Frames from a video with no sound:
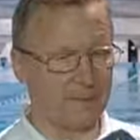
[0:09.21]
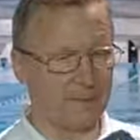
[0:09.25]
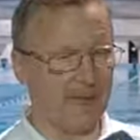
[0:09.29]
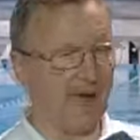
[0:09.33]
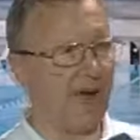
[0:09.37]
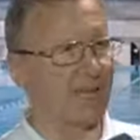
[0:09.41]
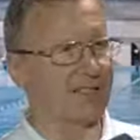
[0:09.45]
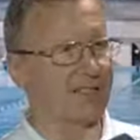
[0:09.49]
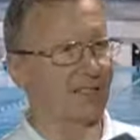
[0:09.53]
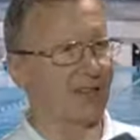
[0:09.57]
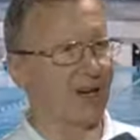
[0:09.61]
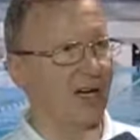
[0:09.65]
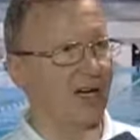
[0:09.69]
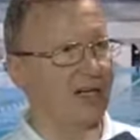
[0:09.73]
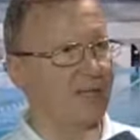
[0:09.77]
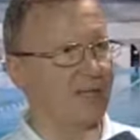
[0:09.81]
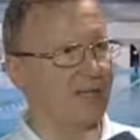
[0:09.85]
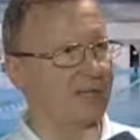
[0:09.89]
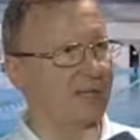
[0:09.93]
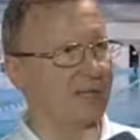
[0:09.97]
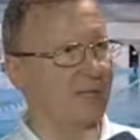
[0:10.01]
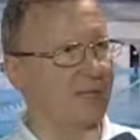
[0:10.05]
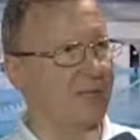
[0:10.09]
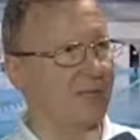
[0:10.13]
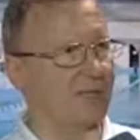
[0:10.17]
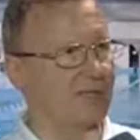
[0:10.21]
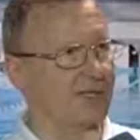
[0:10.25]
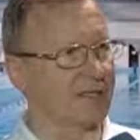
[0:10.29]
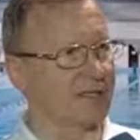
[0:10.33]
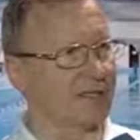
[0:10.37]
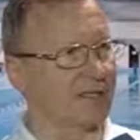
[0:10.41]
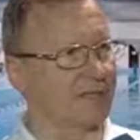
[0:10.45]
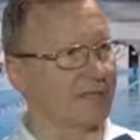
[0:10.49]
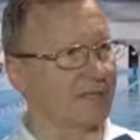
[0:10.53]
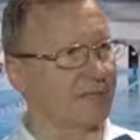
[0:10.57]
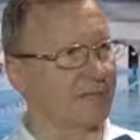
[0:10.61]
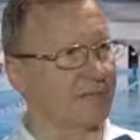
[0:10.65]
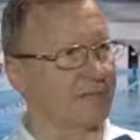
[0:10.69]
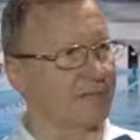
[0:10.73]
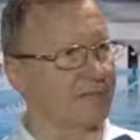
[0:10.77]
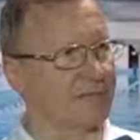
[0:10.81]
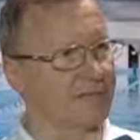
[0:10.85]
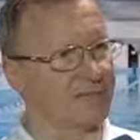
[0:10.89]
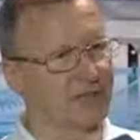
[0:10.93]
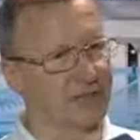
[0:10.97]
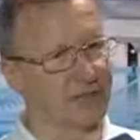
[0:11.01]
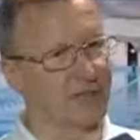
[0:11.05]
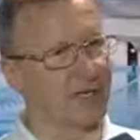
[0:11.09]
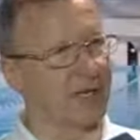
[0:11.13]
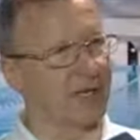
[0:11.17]
advise swimmers uh,
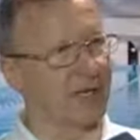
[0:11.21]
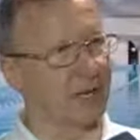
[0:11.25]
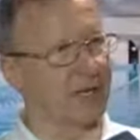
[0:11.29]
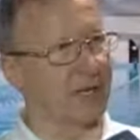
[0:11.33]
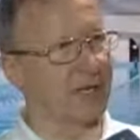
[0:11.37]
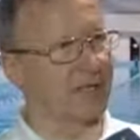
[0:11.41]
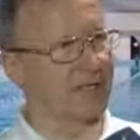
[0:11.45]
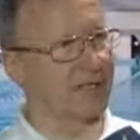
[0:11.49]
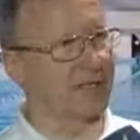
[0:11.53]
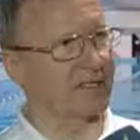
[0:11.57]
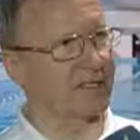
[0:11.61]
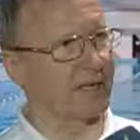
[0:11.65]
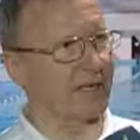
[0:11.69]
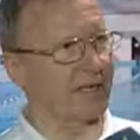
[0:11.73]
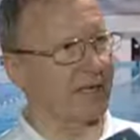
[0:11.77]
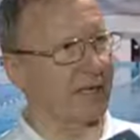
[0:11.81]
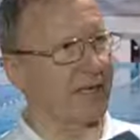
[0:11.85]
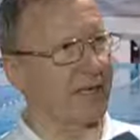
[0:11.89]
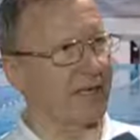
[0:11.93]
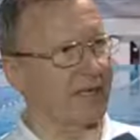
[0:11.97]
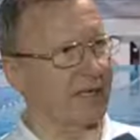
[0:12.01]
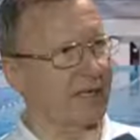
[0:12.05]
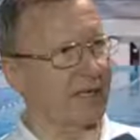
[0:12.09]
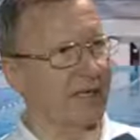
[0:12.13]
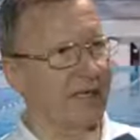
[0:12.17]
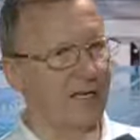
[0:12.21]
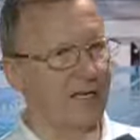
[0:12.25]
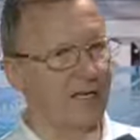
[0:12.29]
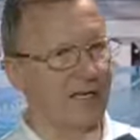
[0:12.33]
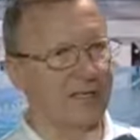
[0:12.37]
to make a better technique.